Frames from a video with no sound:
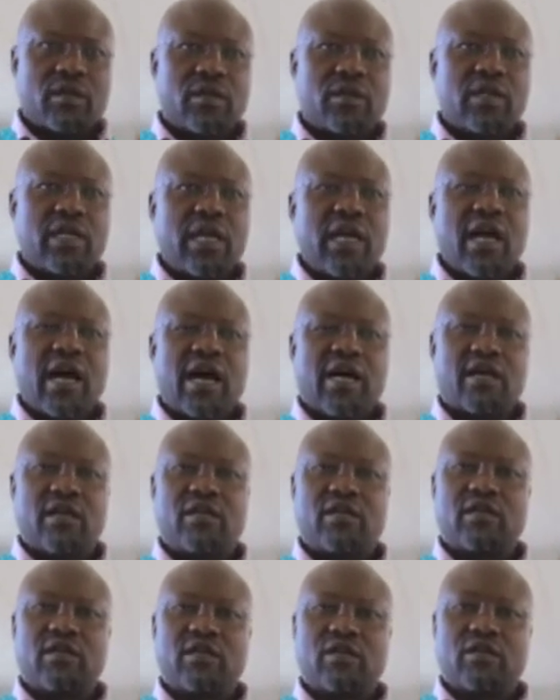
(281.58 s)
there
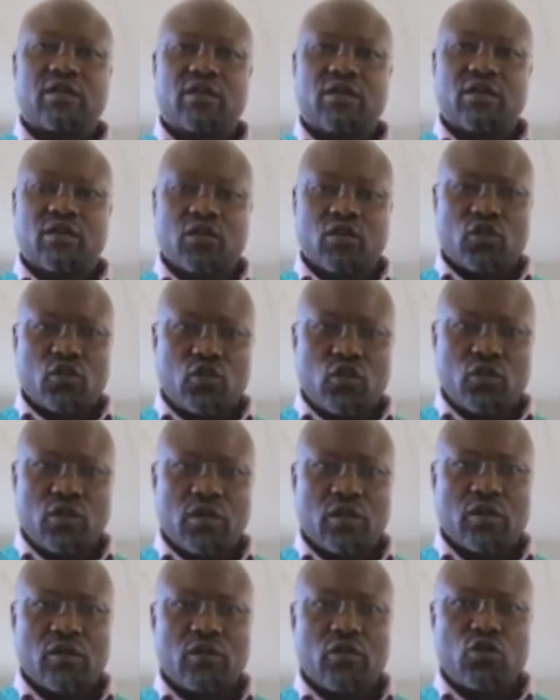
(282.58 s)
are
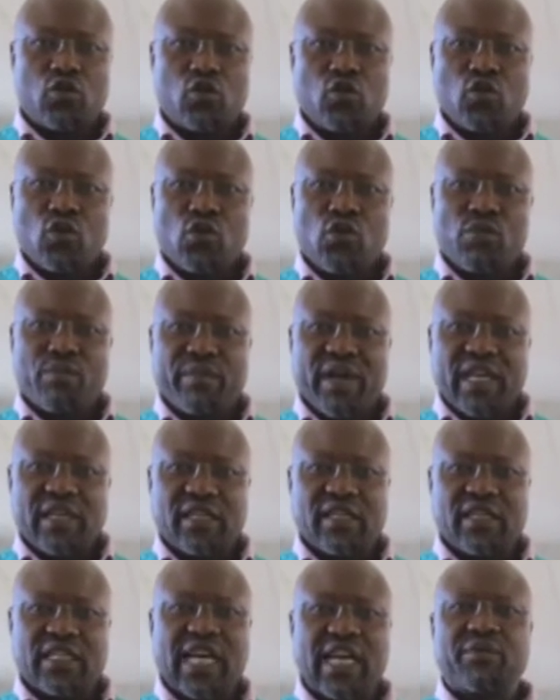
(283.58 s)
2
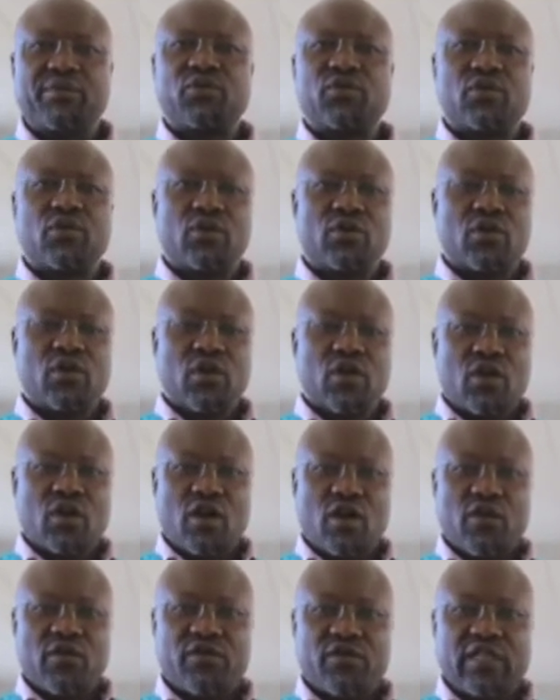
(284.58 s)
main types
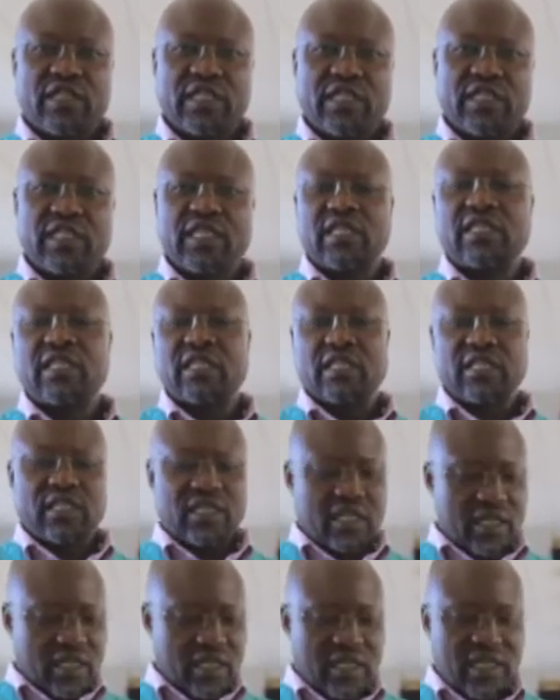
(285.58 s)
of
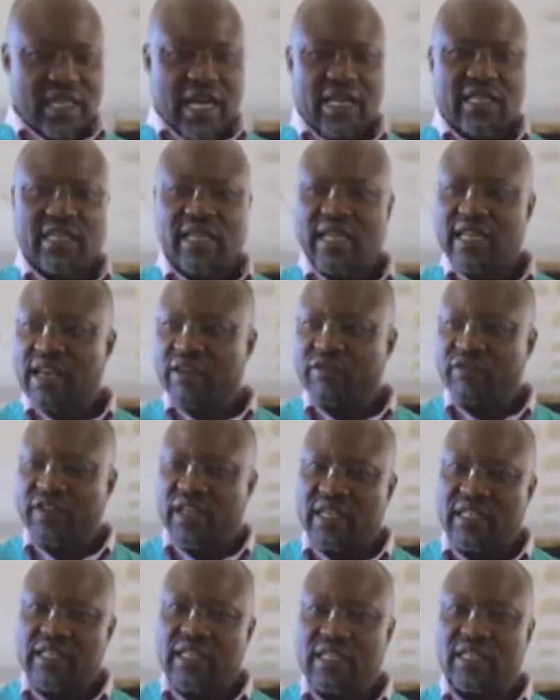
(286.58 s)
diseases that can
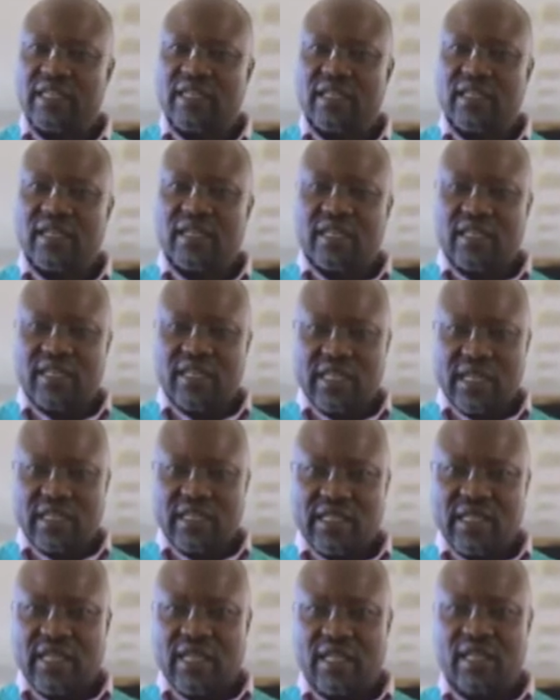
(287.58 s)
affect the
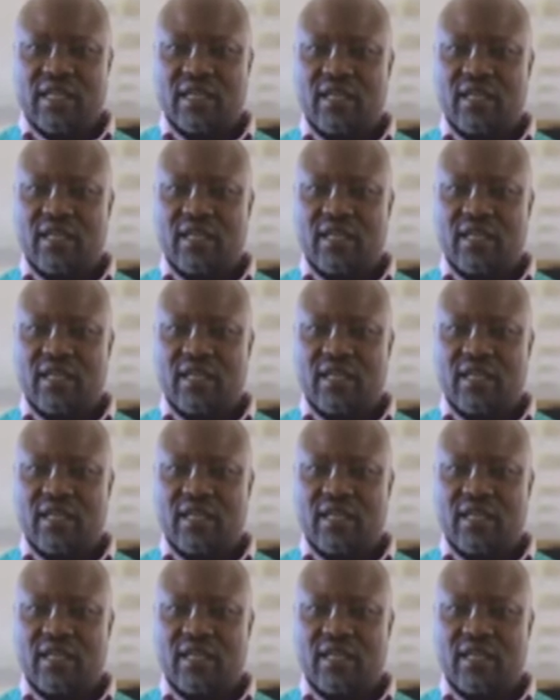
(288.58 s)
teeth